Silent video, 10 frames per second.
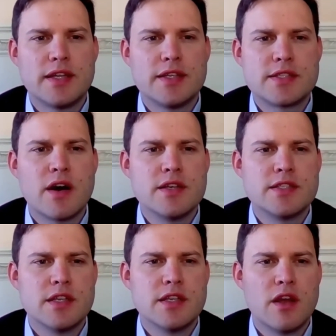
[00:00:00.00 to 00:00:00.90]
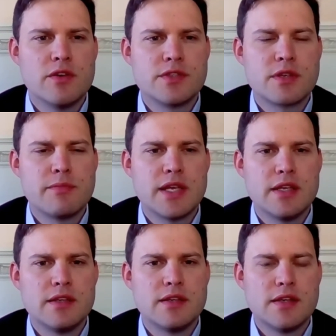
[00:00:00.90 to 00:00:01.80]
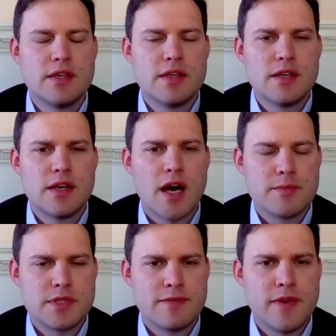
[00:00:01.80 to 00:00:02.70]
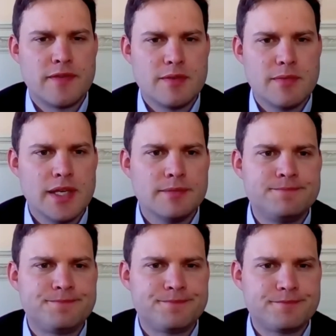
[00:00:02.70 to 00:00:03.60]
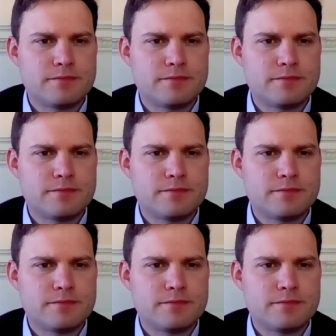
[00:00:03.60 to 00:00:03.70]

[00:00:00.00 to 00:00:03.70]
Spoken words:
And the size of the loans can be up to 50 million.